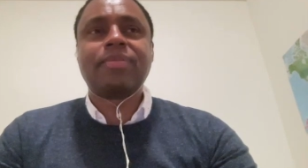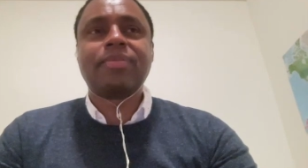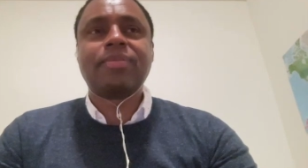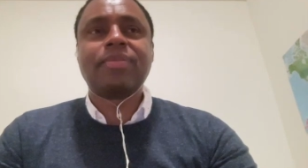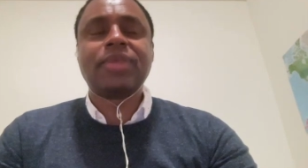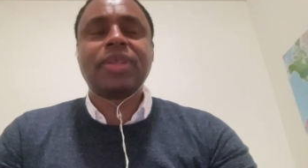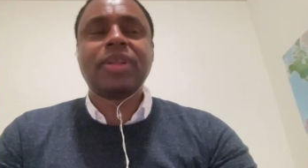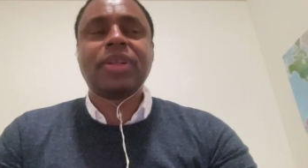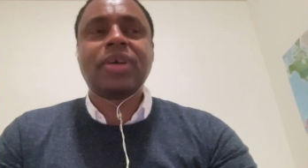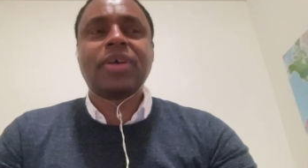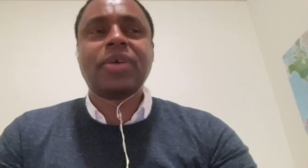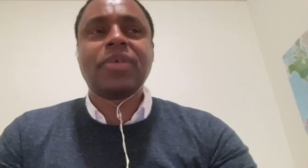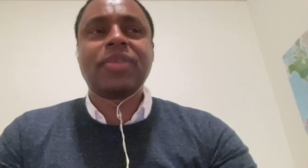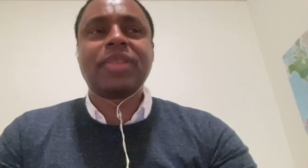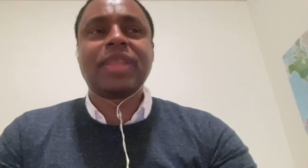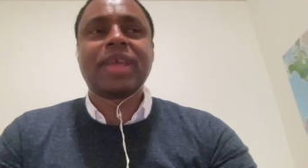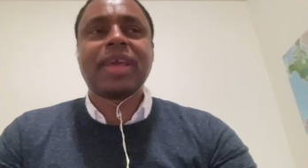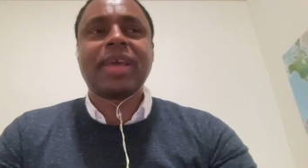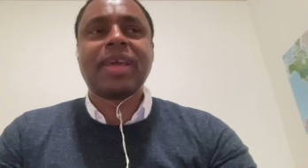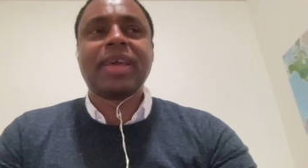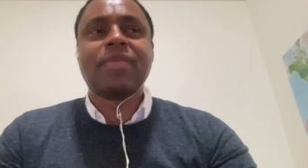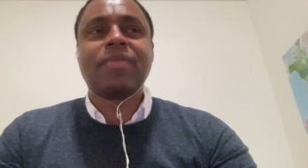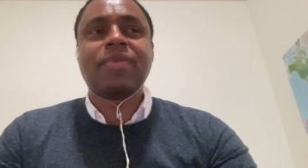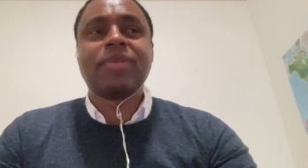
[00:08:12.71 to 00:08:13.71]

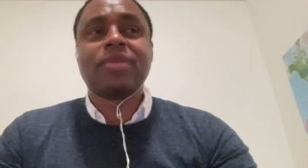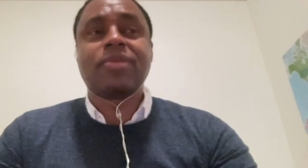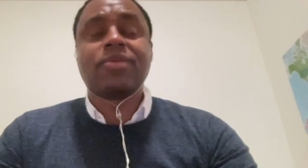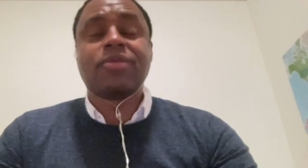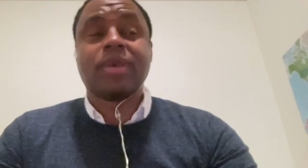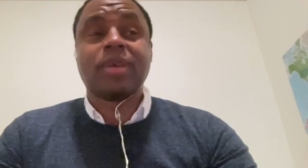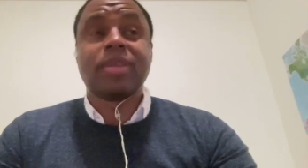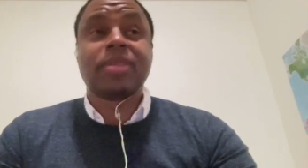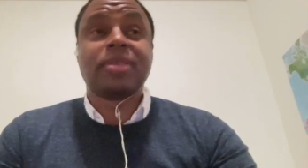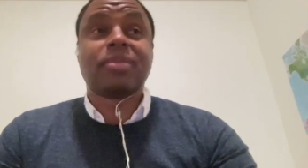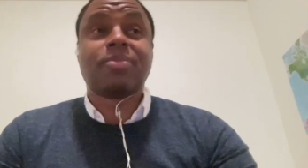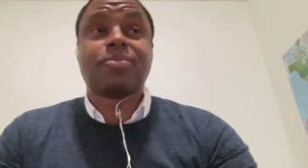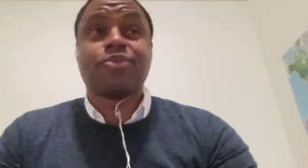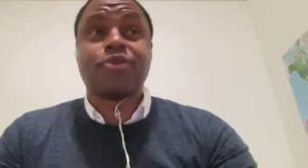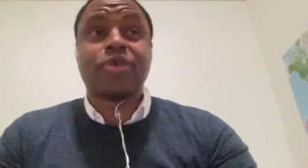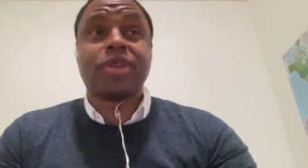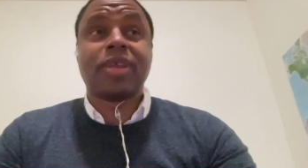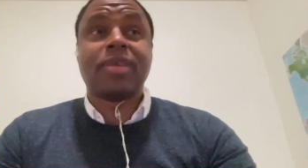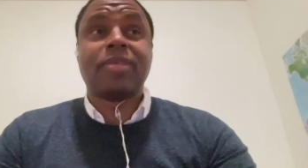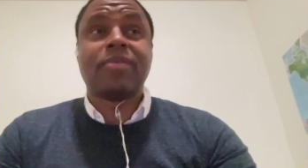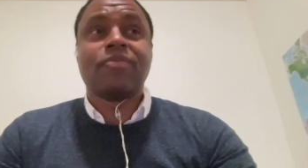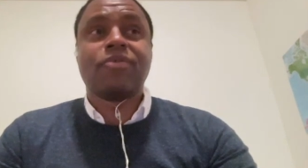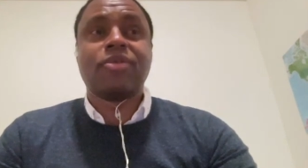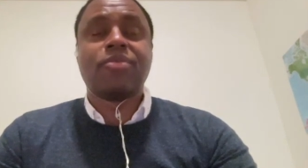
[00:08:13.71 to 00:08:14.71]
it's
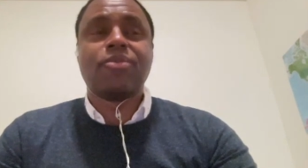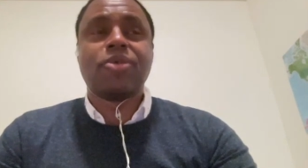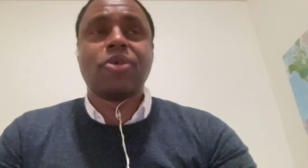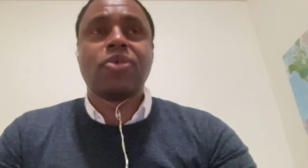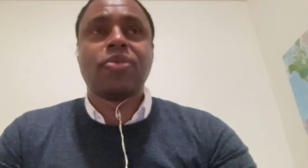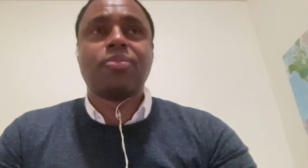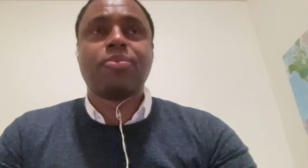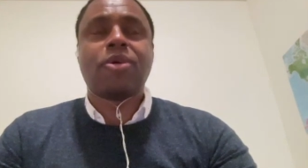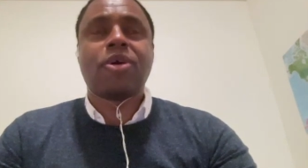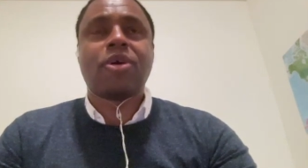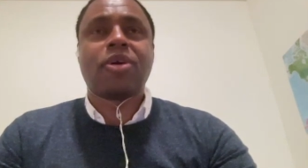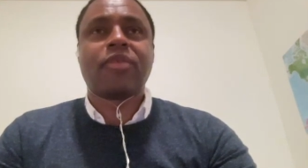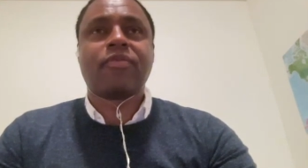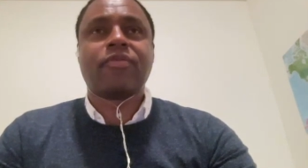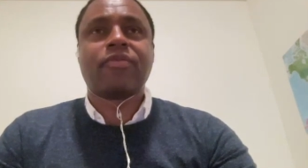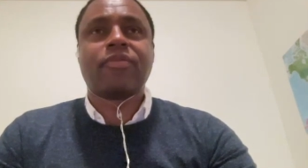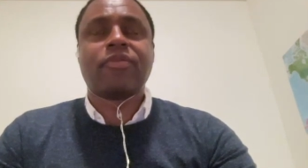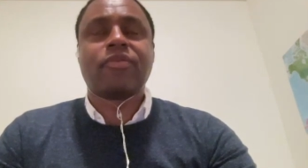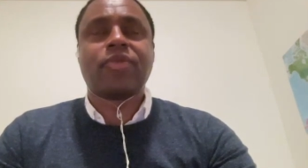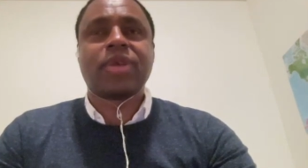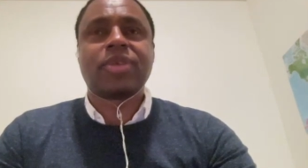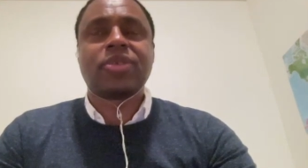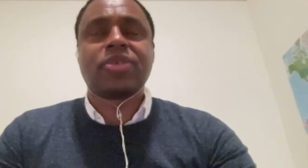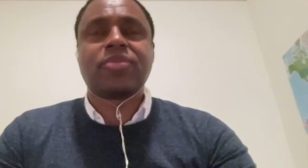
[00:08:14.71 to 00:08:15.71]
pretty remote part of
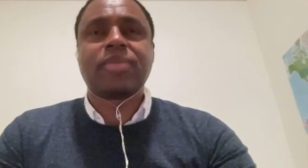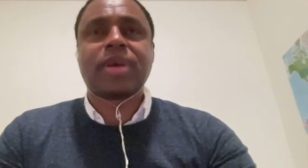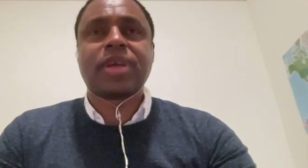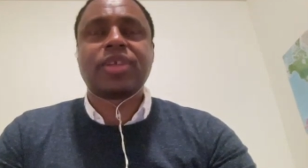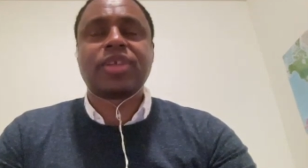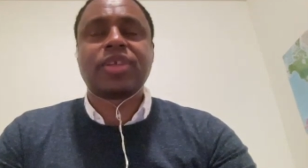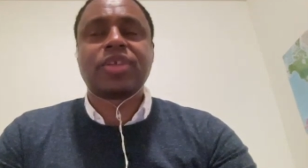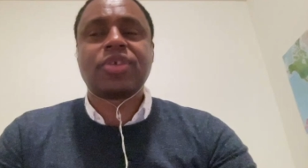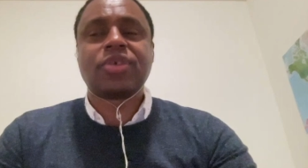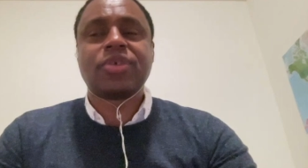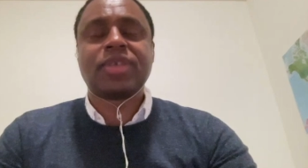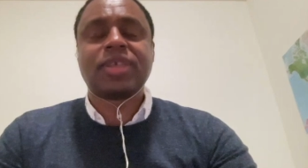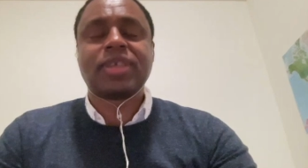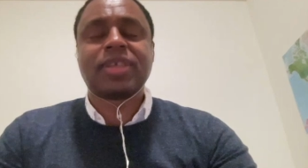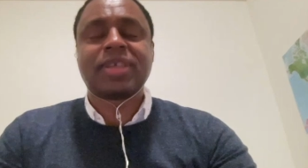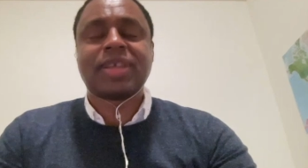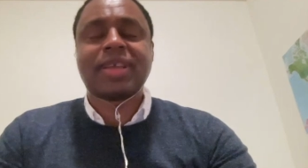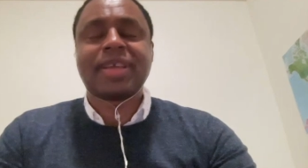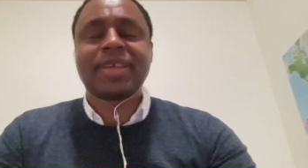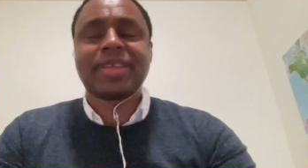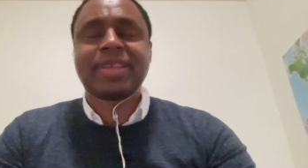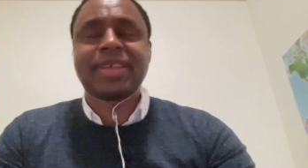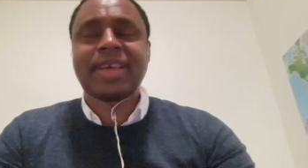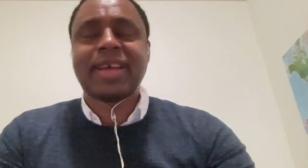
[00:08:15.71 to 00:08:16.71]
Western Massachusetts, as
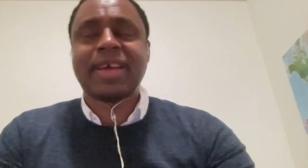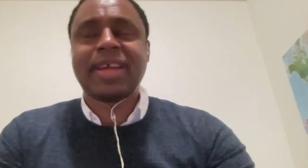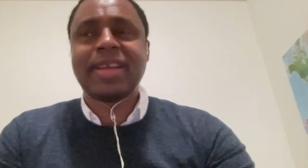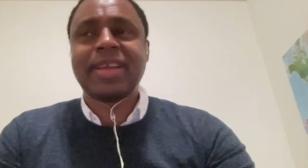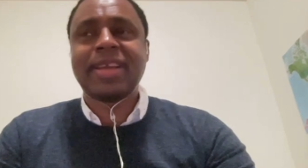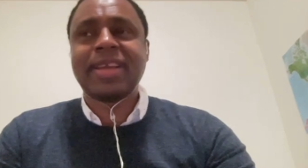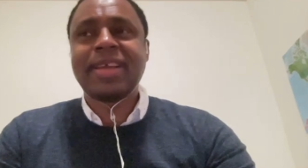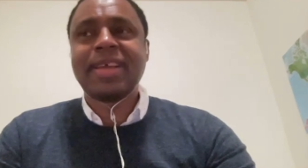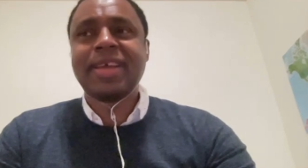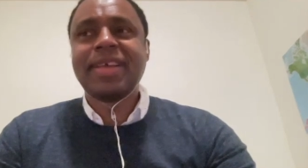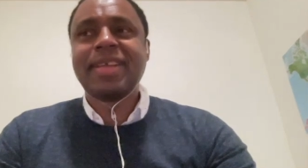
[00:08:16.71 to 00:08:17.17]
I said.